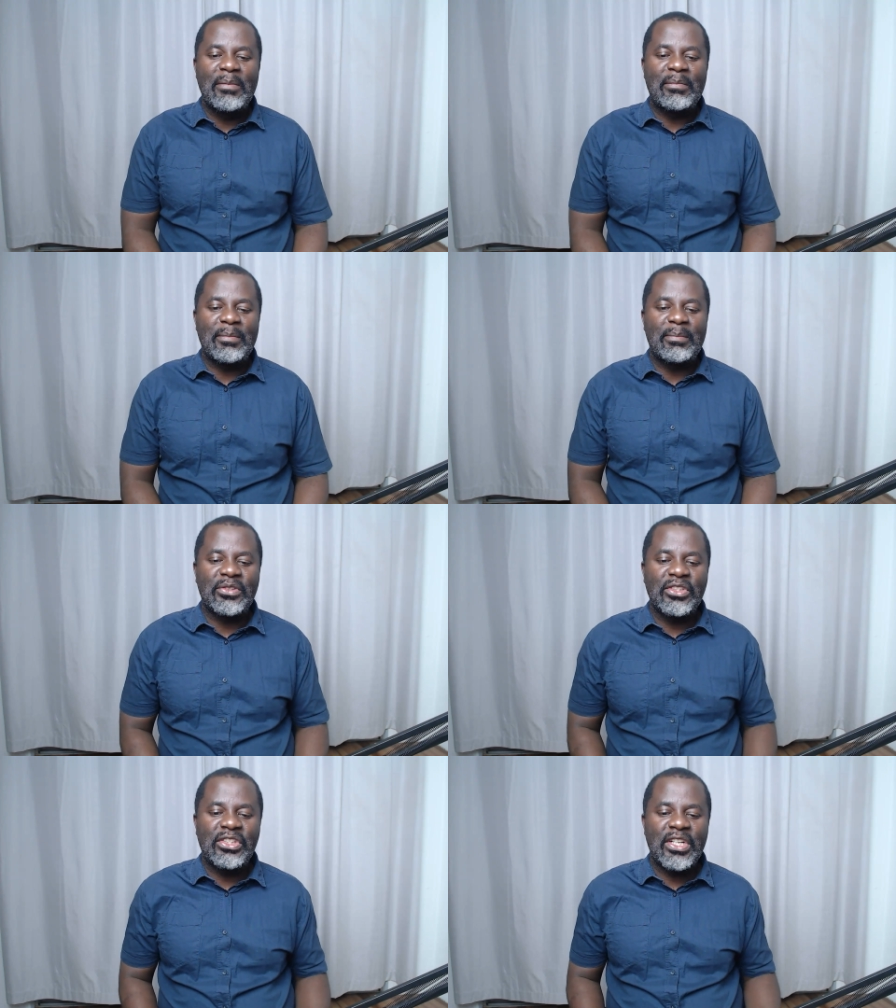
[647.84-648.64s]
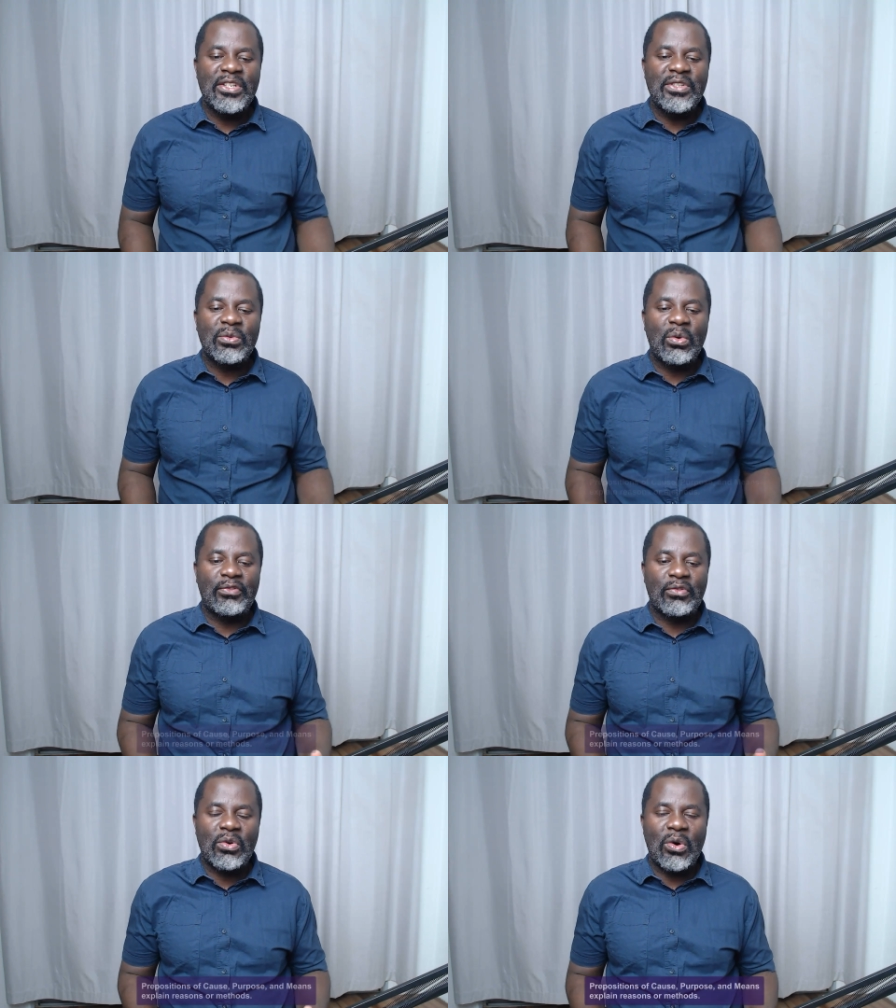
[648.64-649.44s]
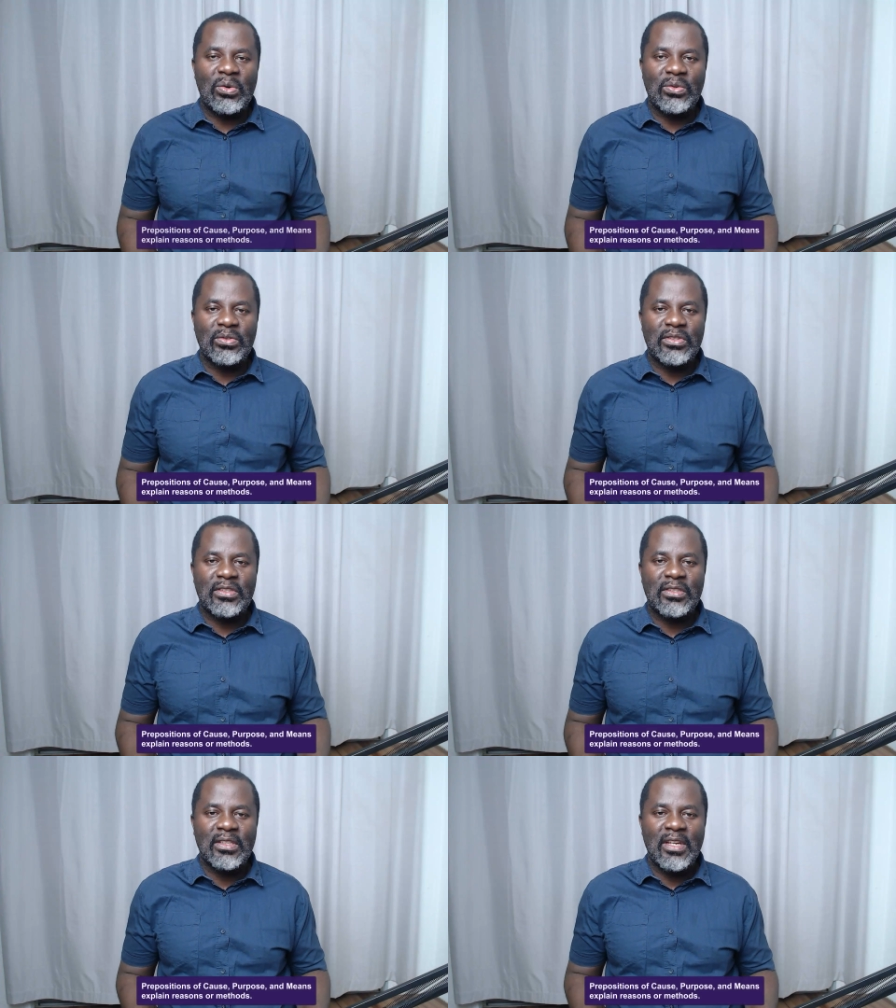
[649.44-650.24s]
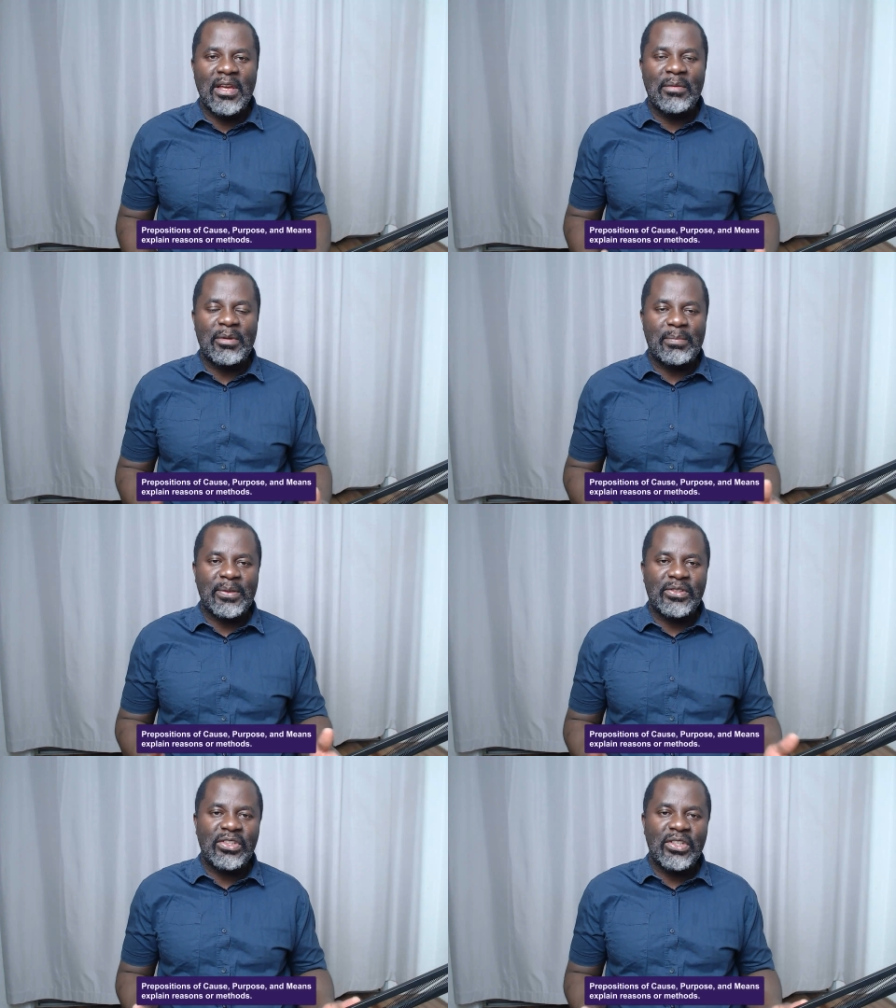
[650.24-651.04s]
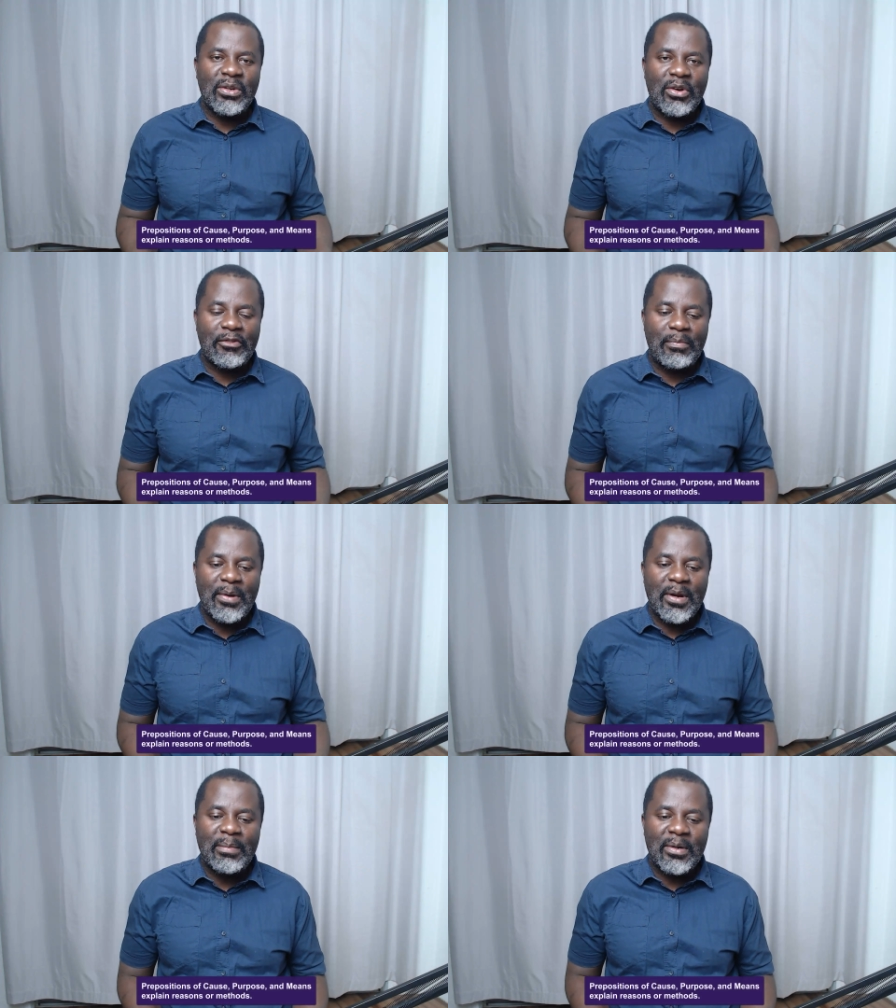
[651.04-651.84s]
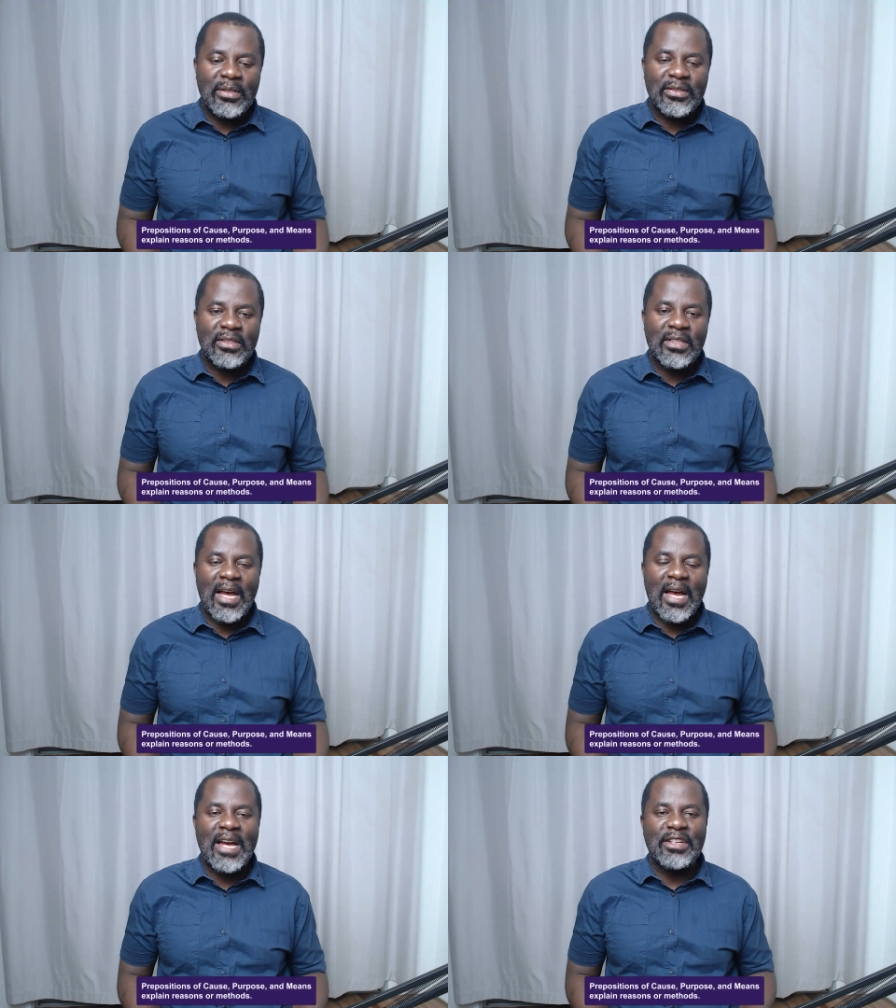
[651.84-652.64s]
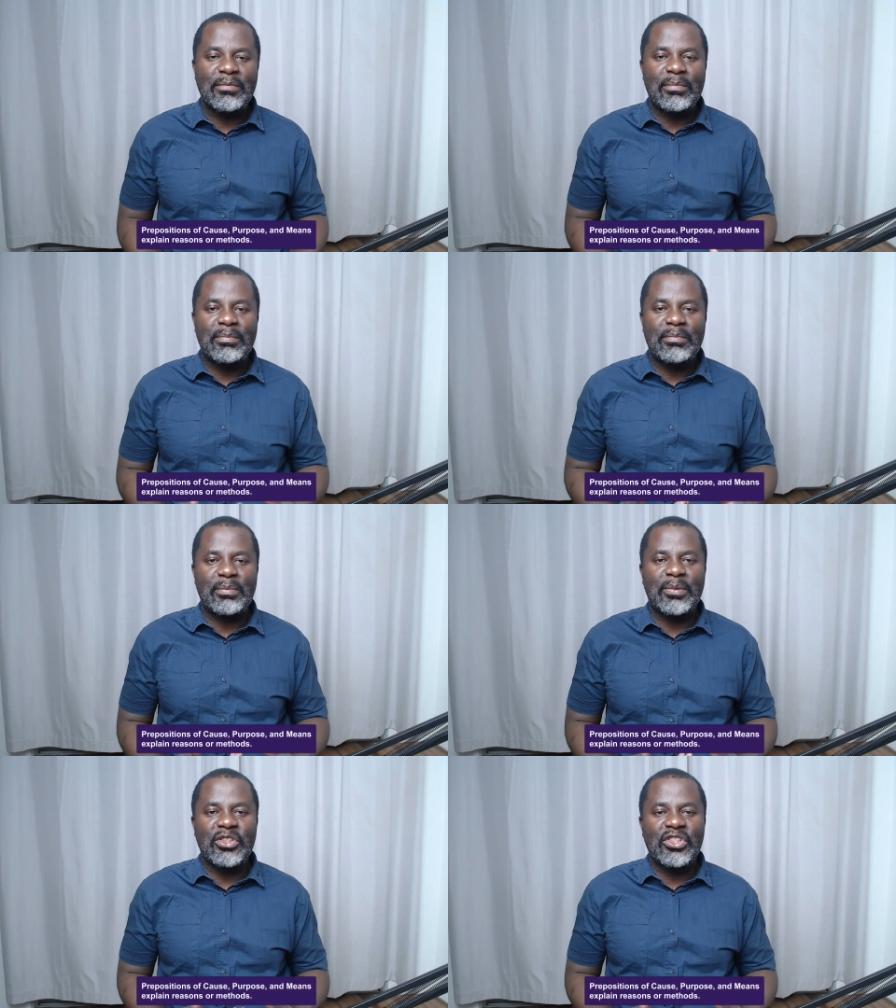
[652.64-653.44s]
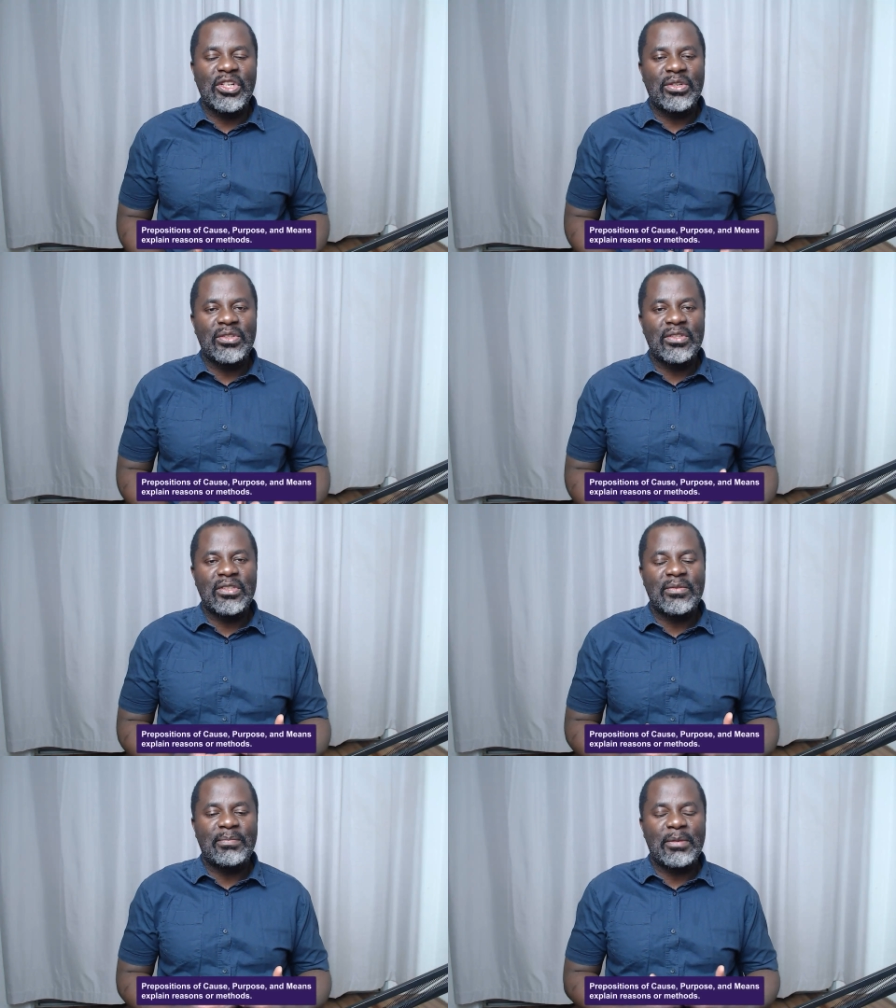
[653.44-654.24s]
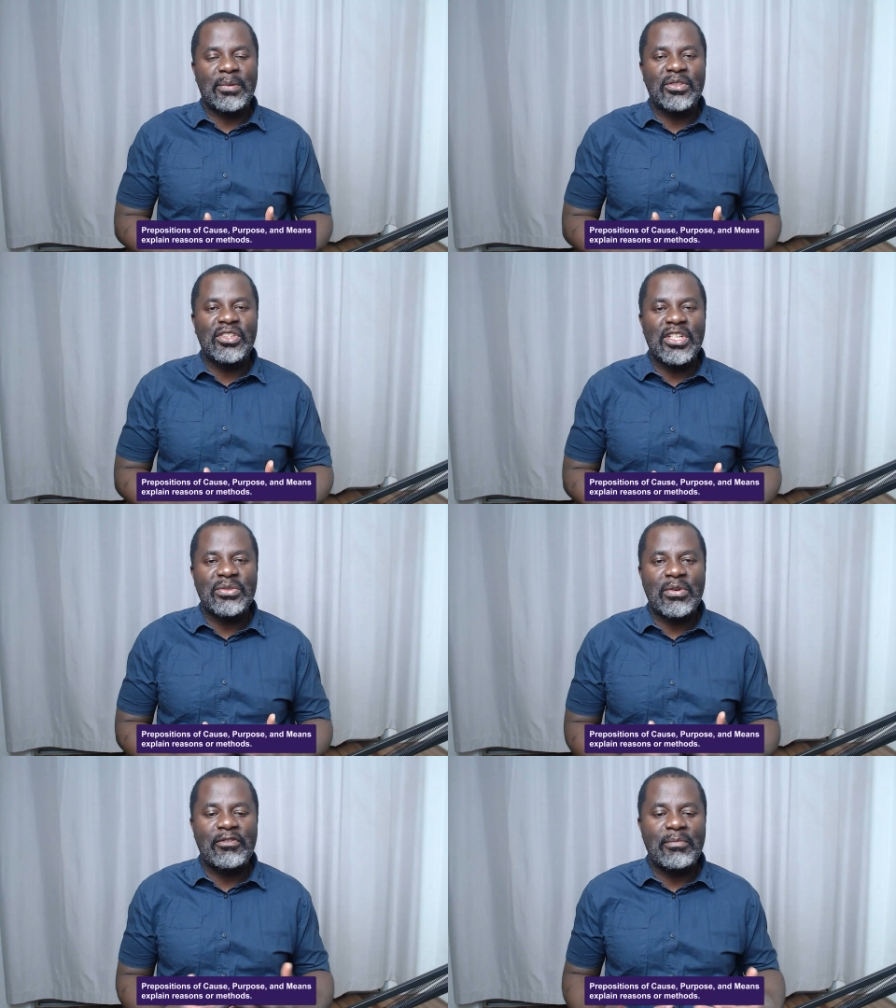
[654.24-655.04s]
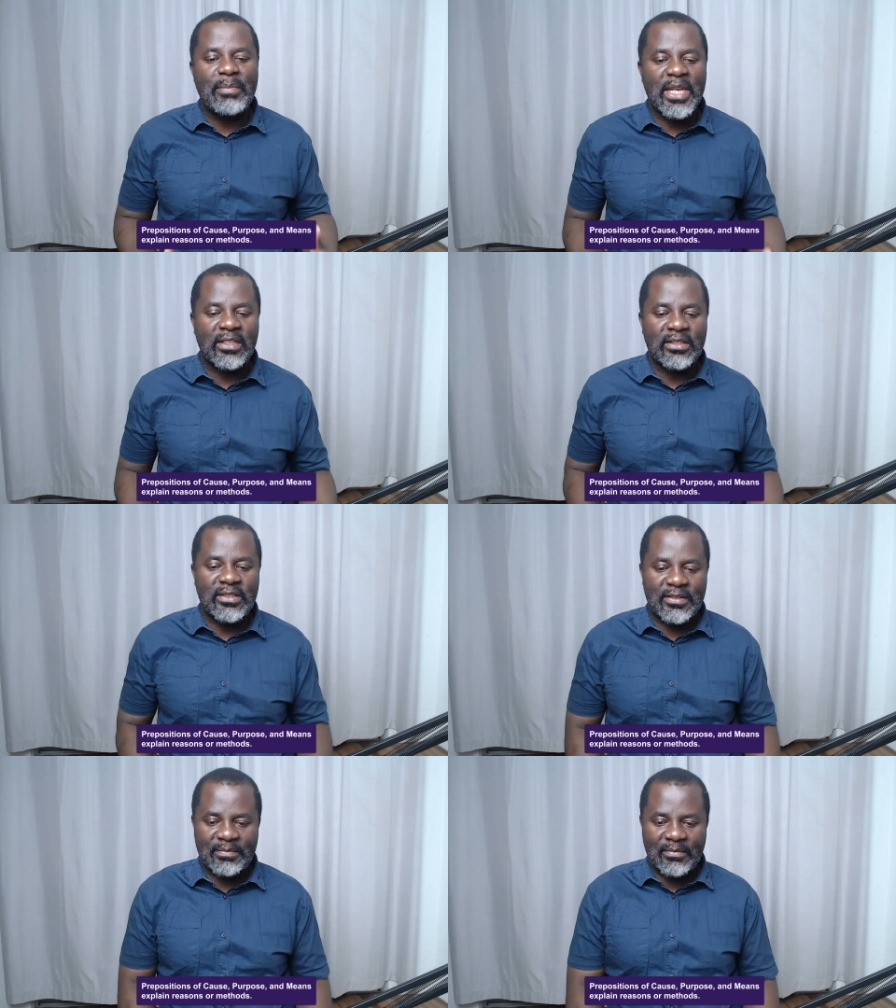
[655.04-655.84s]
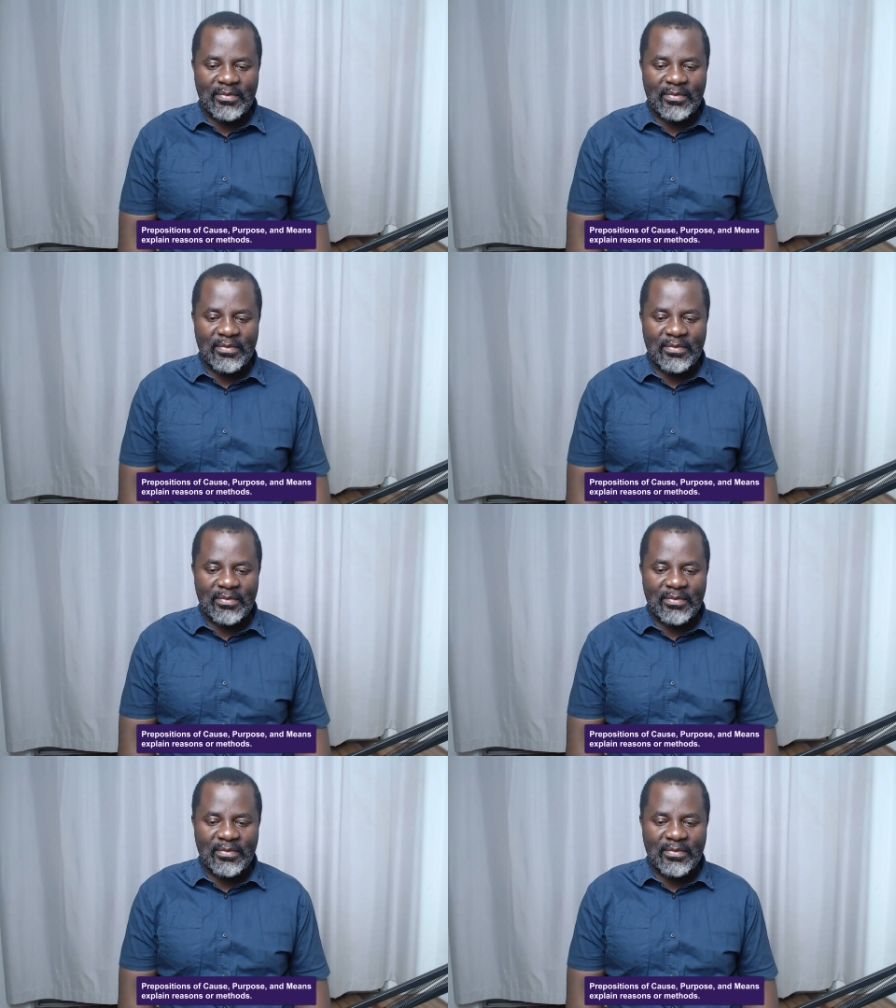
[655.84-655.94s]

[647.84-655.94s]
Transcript: prepositions of cause, preposition of purpose, and prepositions of means.